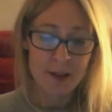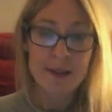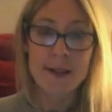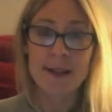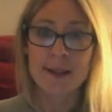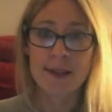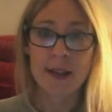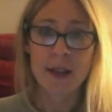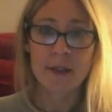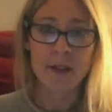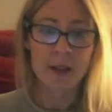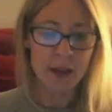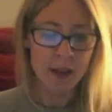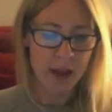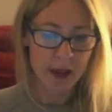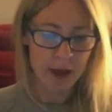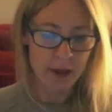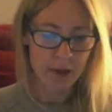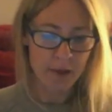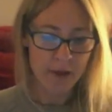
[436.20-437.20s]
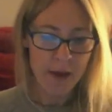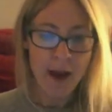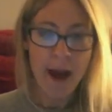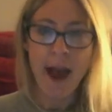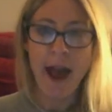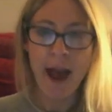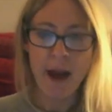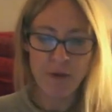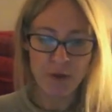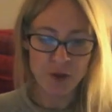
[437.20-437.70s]
To save her life,
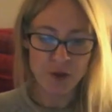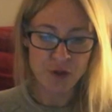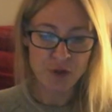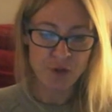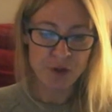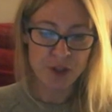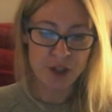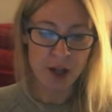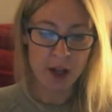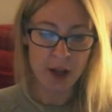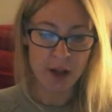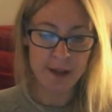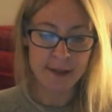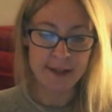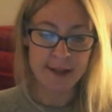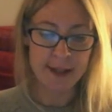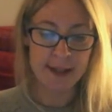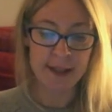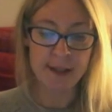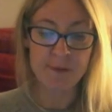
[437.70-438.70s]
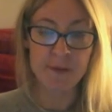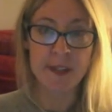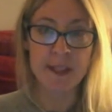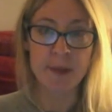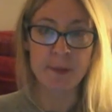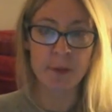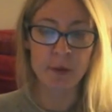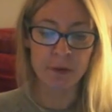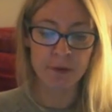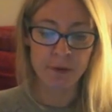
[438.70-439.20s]
Eros returned to his
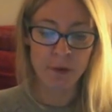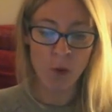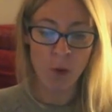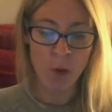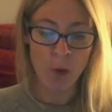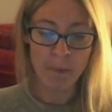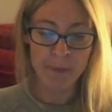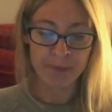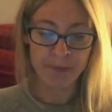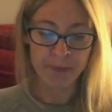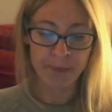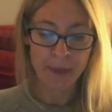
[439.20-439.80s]
visible form